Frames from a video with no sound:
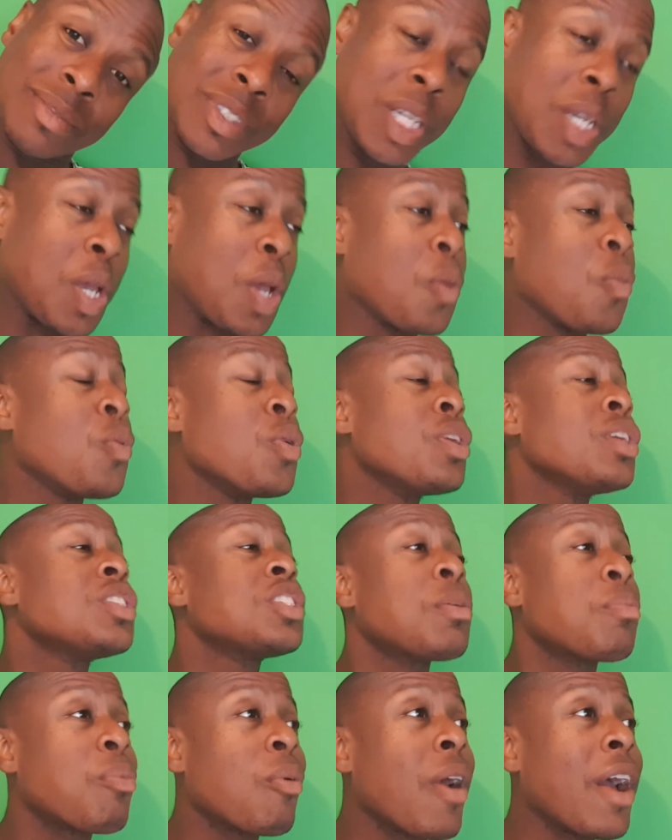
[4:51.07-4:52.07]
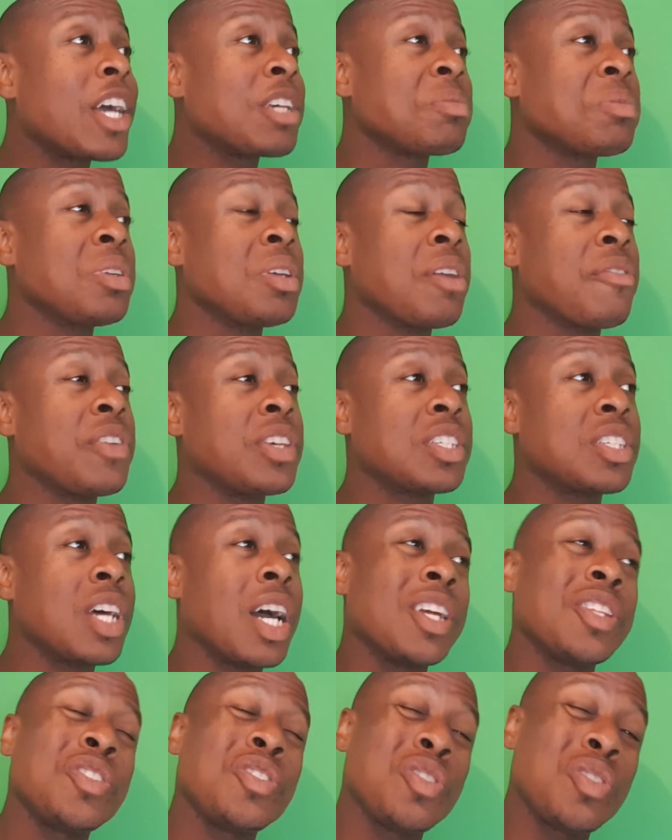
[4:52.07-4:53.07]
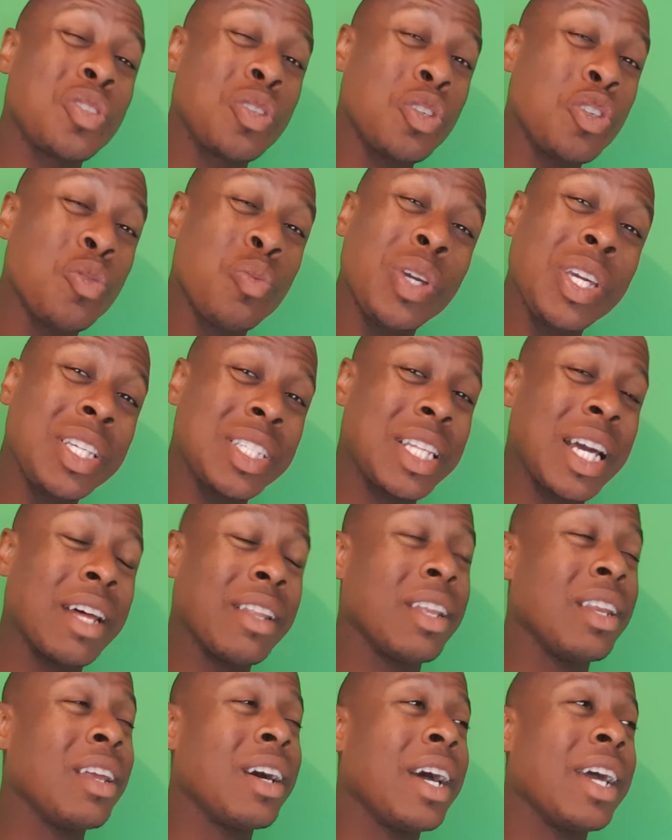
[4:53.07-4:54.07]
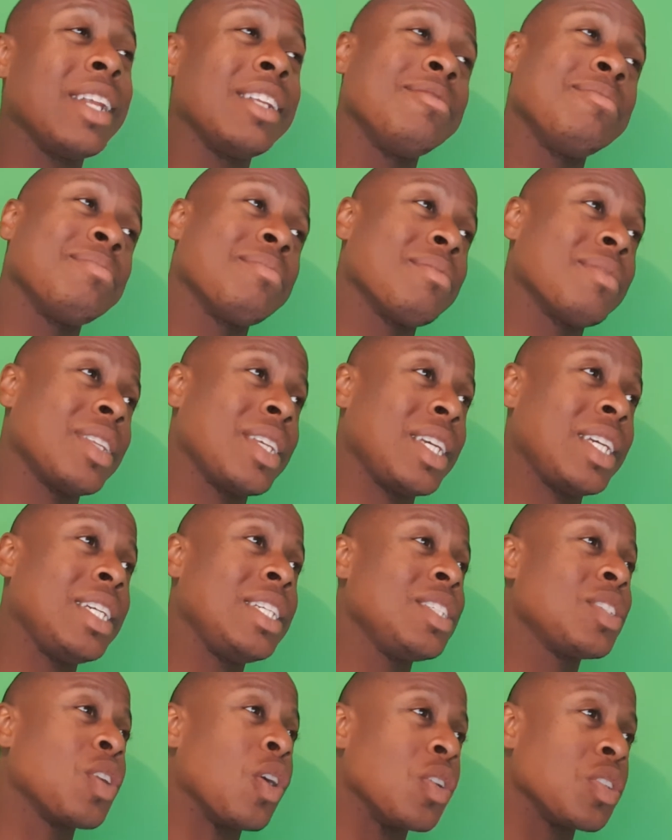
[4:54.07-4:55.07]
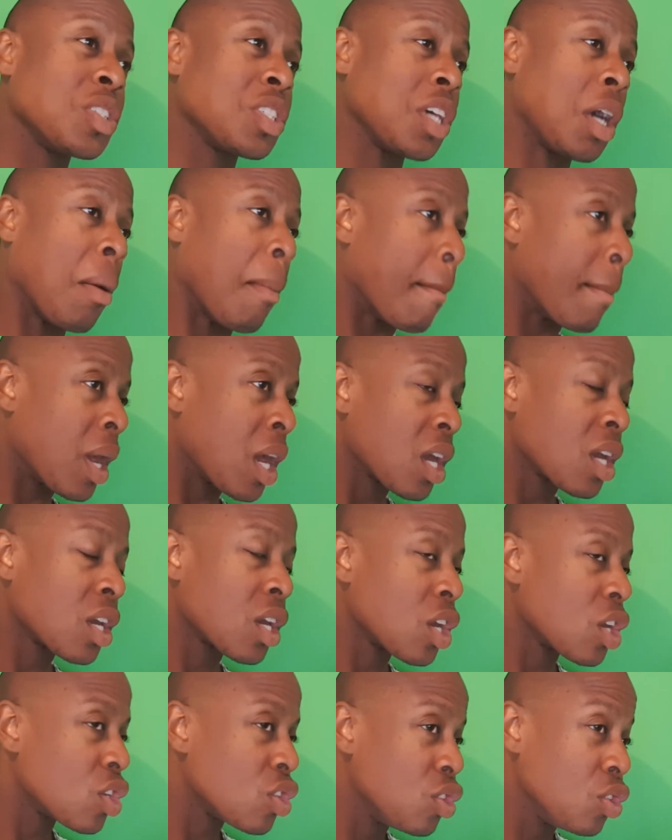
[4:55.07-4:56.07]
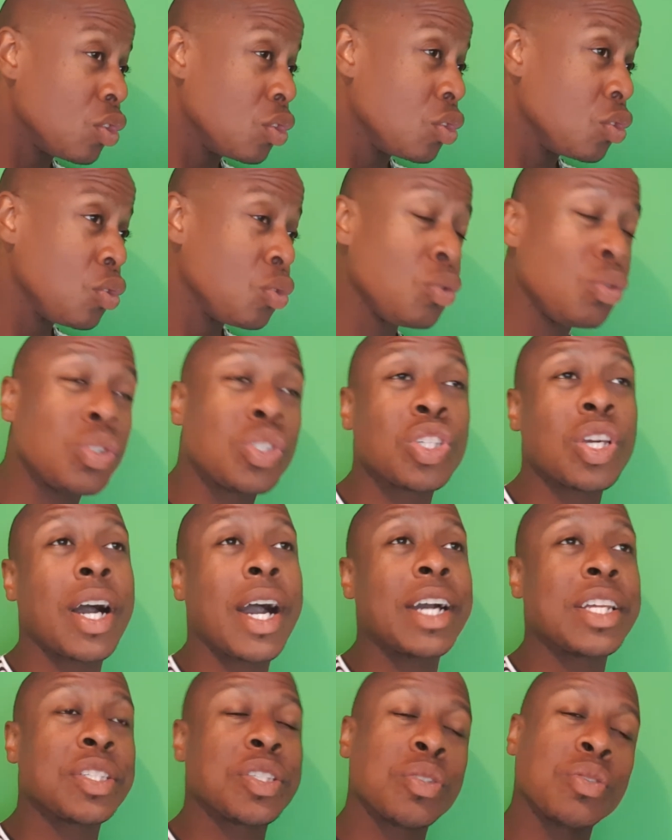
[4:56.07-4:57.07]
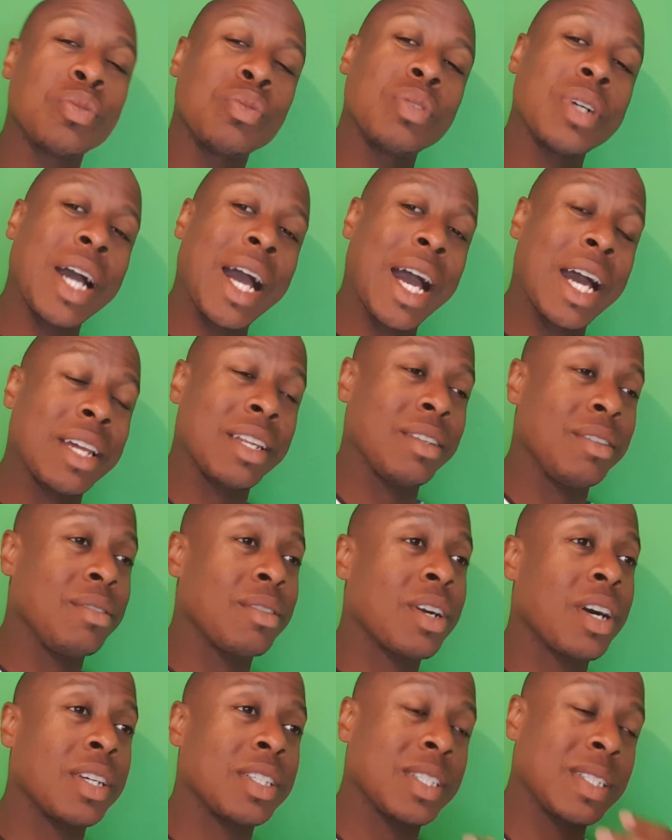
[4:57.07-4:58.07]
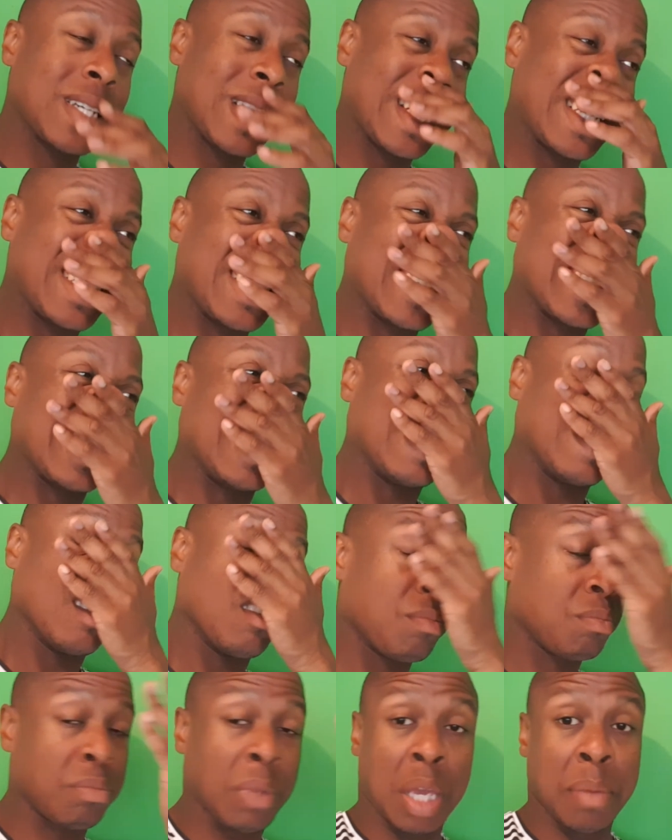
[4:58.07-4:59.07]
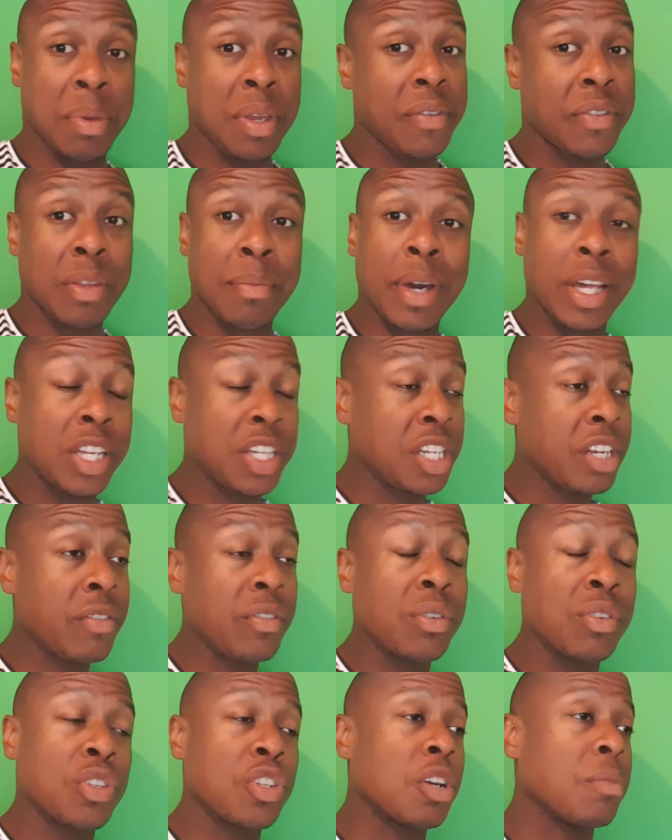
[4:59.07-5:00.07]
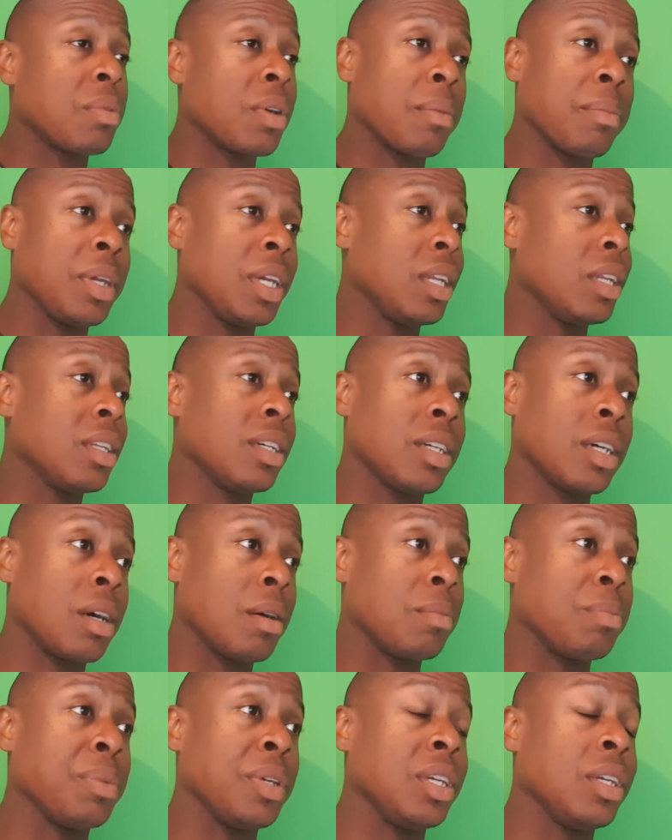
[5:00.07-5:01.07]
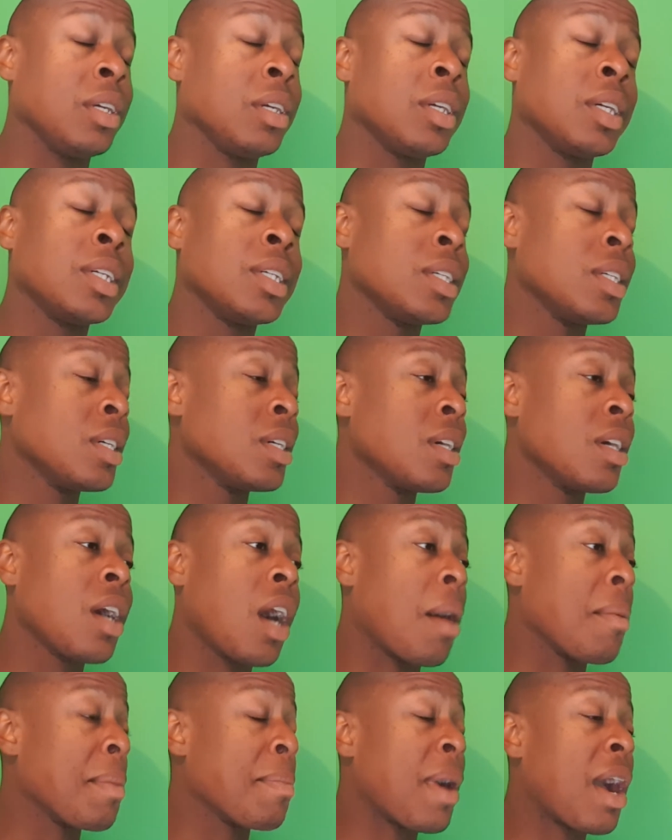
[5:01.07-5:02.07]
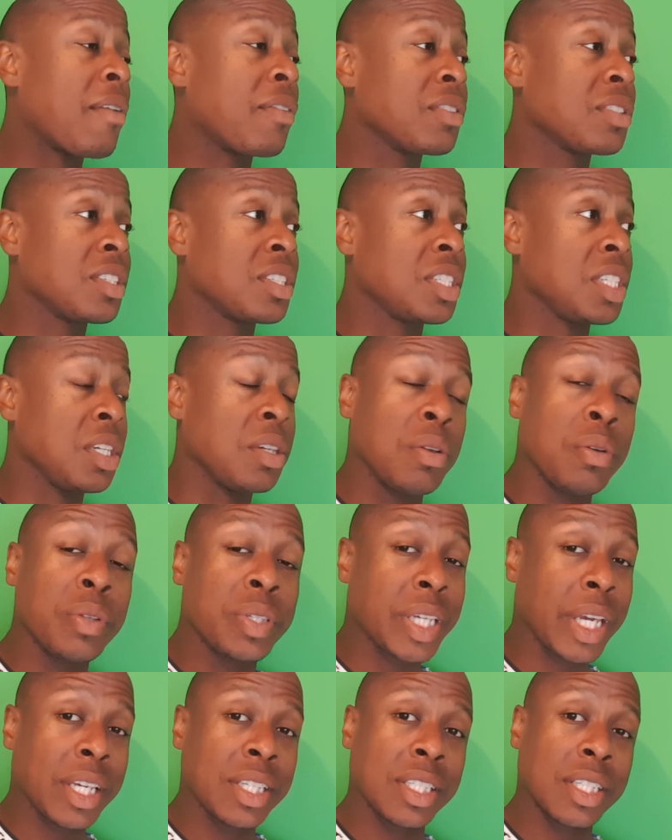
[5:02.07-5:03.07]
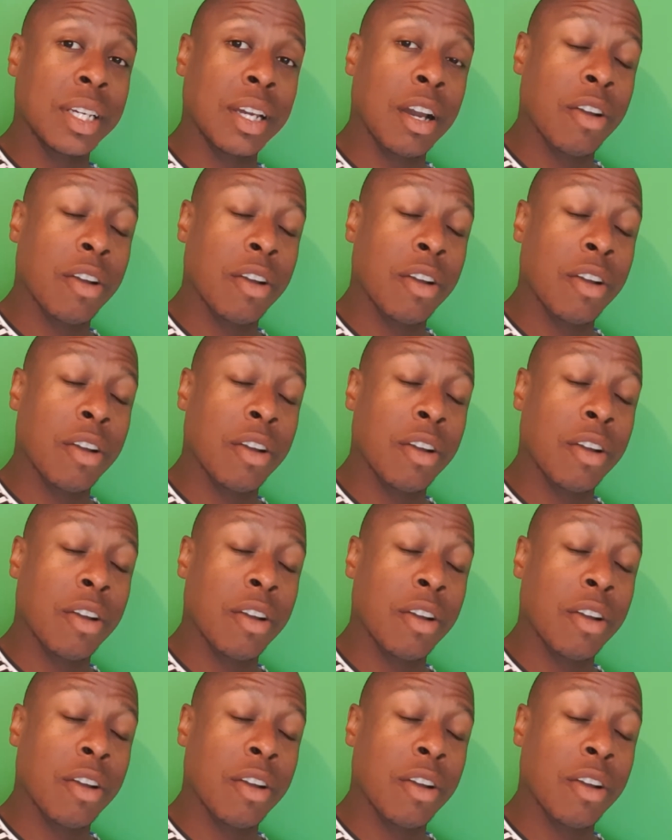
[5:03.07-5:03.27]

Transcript: It wouldn't surprise me if it's like 2 weeks down the line, he's got some new title at Newcastle United, so maybe even the managerial job. I mean, I'll be baffled to see who takes it.